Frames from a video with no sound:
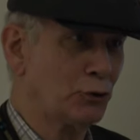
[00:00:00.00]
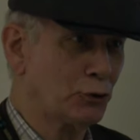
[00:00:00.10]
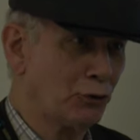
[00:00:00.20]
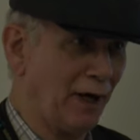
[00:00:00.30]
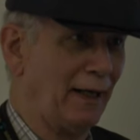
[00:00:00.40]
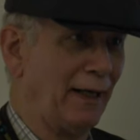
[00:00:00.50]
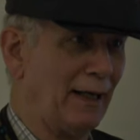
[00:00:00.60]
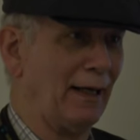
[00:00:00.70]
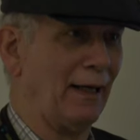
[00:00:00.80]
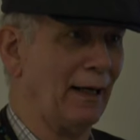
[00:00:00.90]

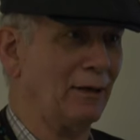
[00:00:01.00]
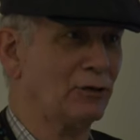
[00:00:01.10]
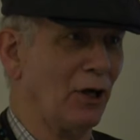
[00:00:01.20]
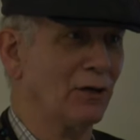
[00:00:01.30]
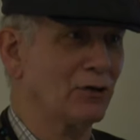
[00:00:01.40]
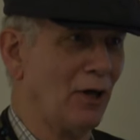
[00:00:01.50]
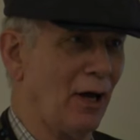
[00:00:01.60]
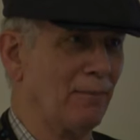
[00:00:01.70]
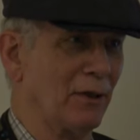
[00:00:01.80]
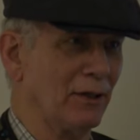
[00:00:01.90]
trainee at Johns
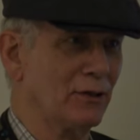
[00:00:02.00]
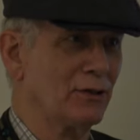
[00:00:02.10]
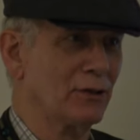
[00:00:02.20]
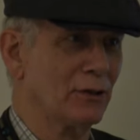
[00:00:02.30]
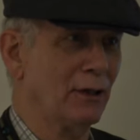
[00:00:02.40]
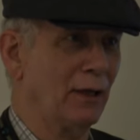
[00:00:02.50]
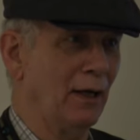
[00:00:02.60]
Hopkins,